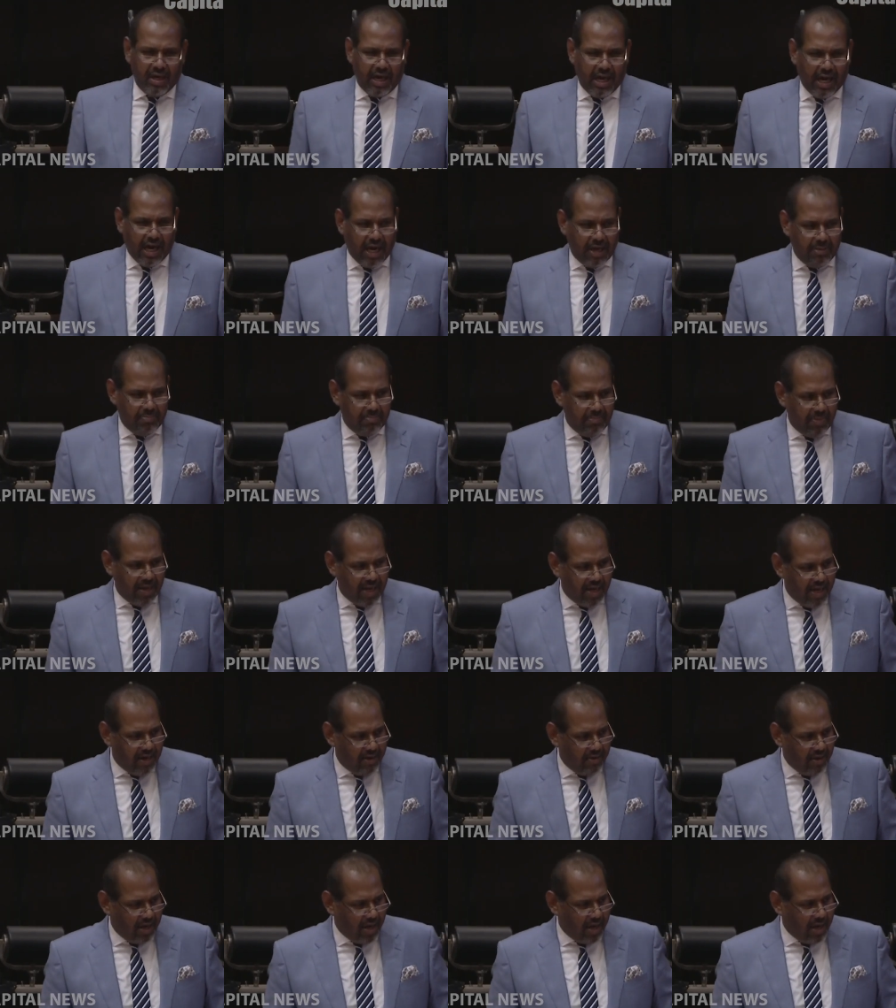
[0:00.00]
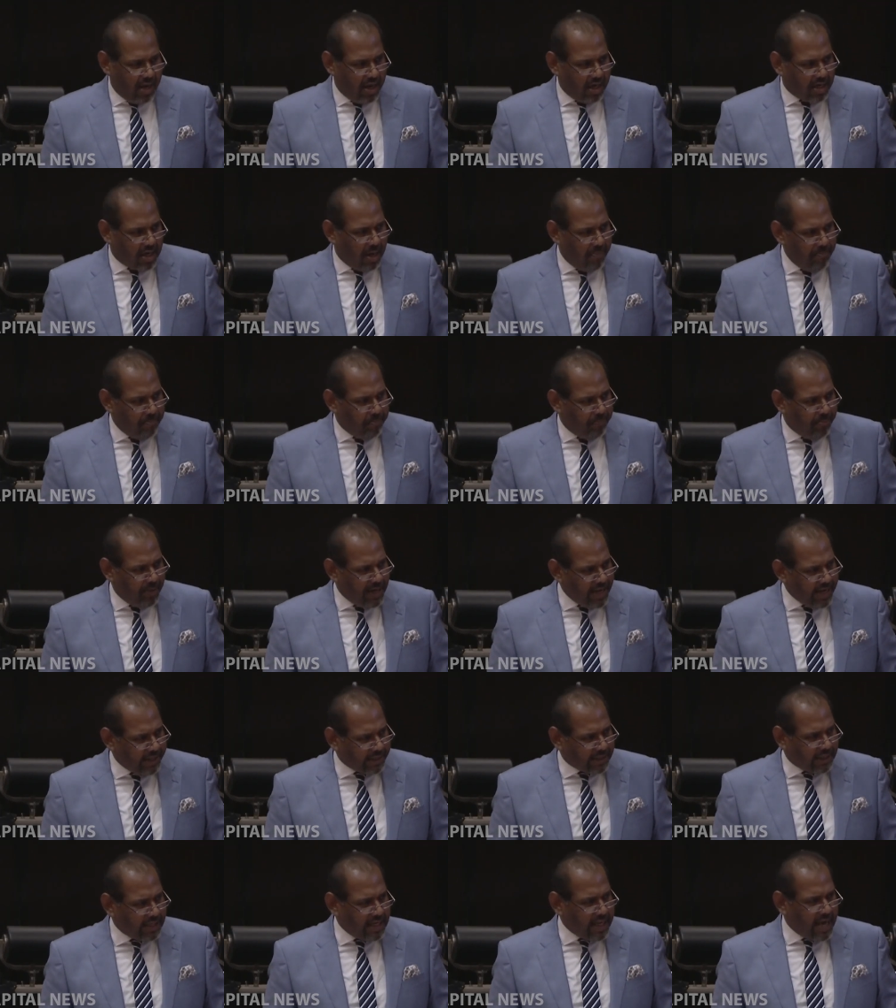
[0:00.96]
and made
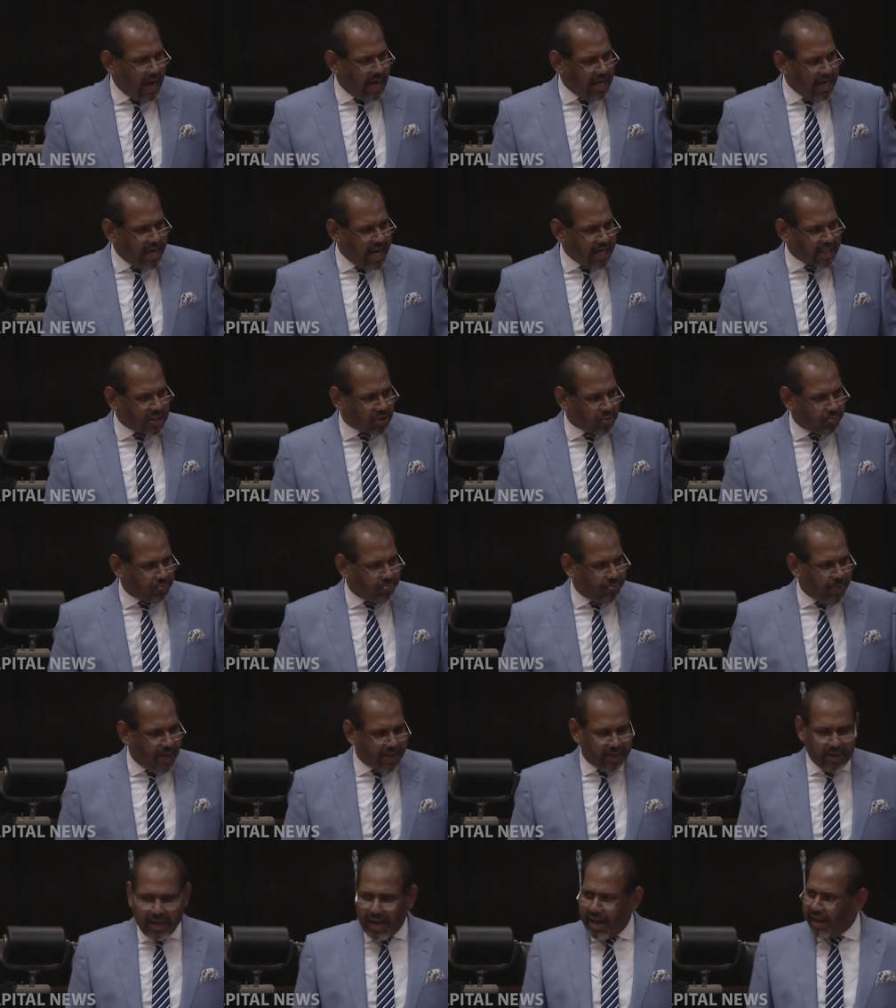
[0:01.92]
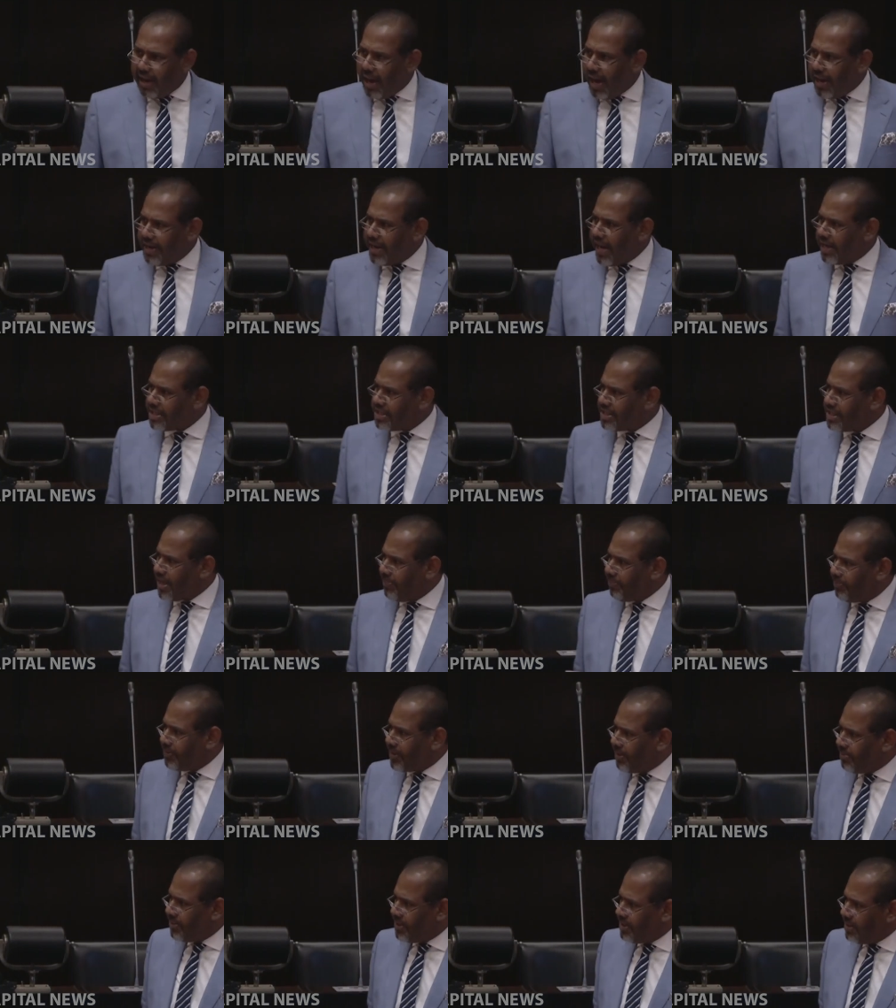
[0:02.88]
completely
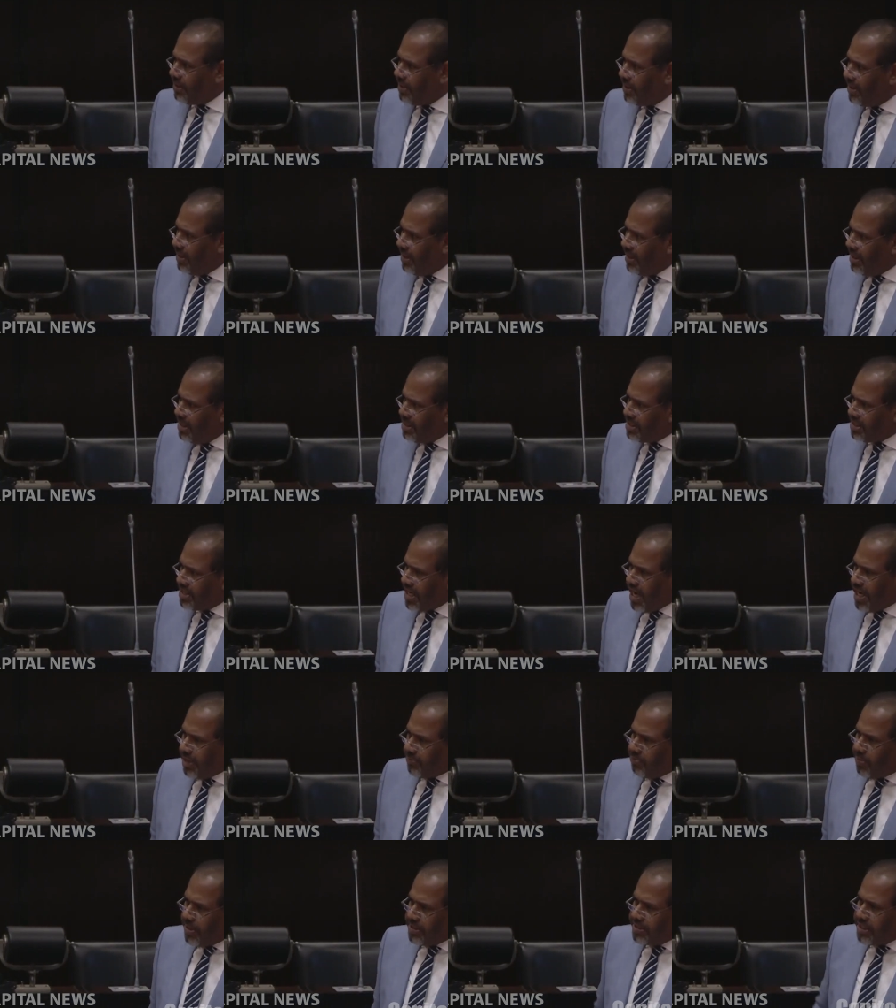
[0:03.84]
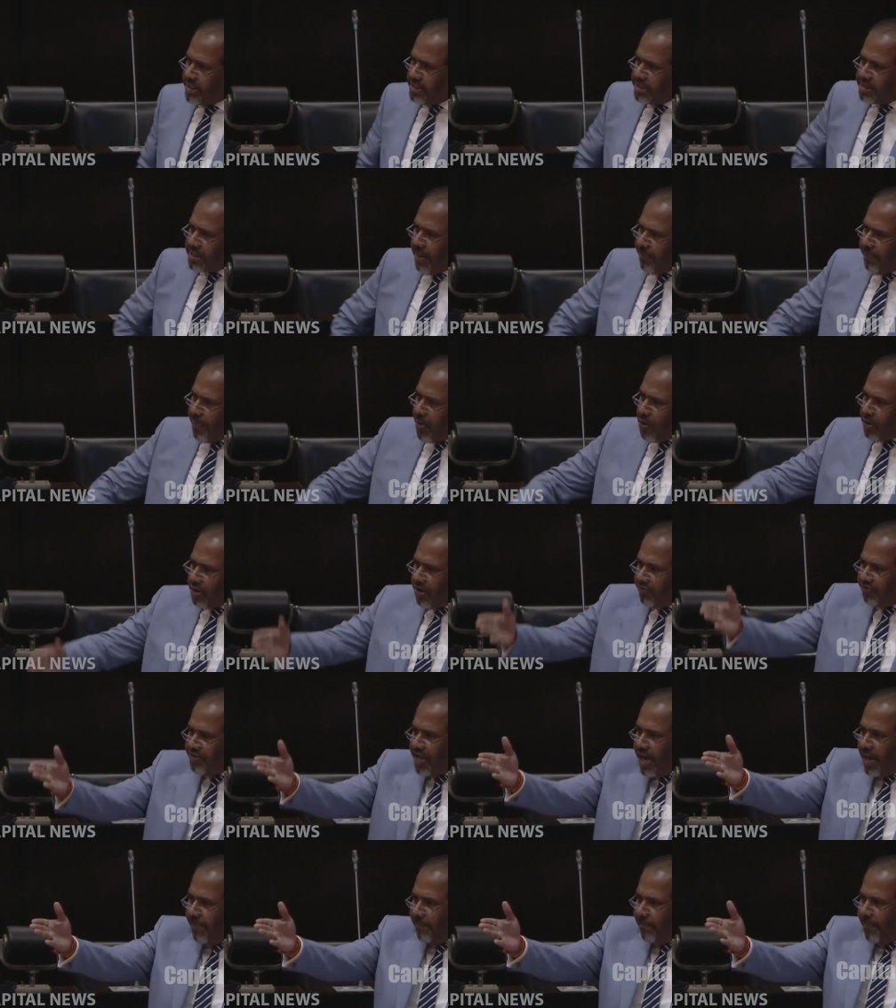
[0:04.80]
unacceptable statements in support
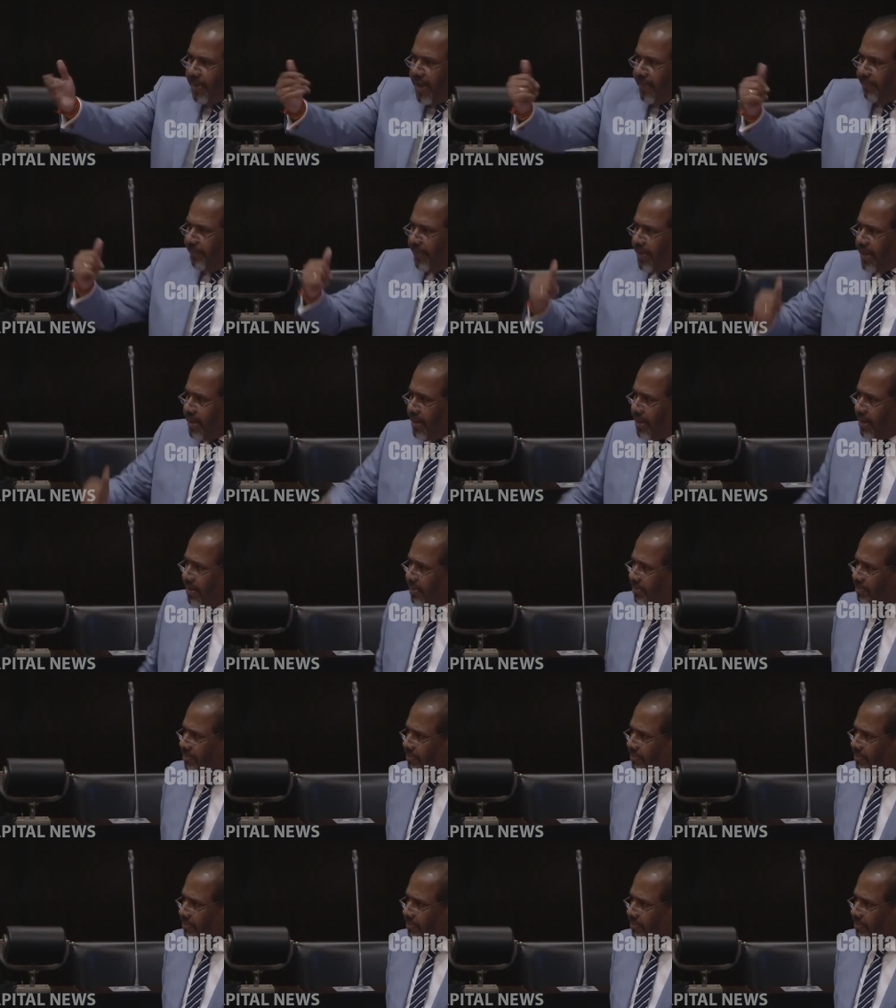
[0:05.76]
of the NPP.